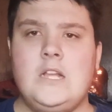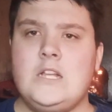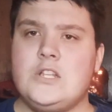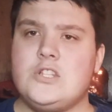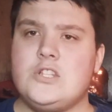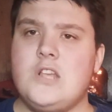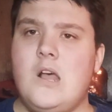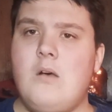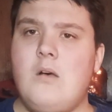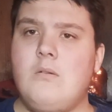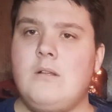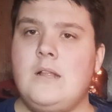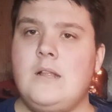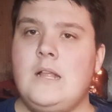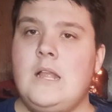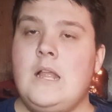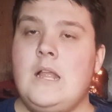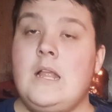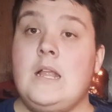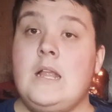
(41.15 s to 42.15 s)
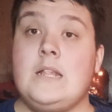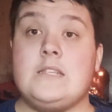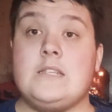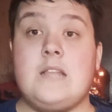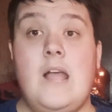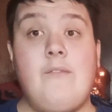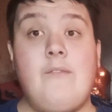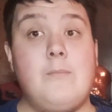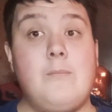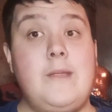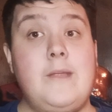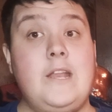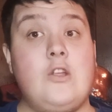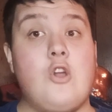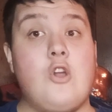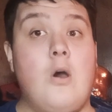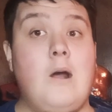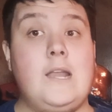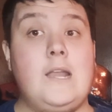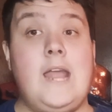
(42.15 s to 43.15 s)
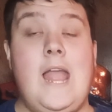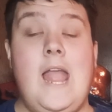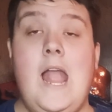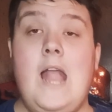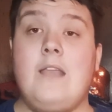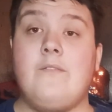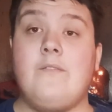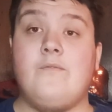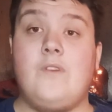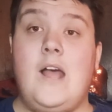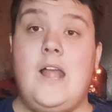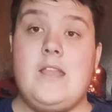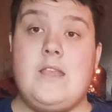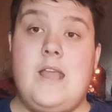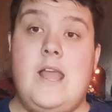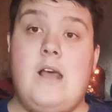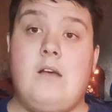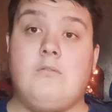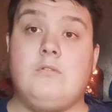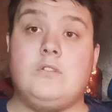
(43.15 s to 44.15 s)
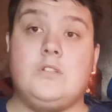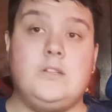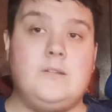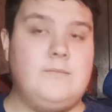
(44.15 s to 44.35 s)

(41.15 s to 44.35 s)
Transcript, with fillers: So, it's time for me to go on ahead and find out.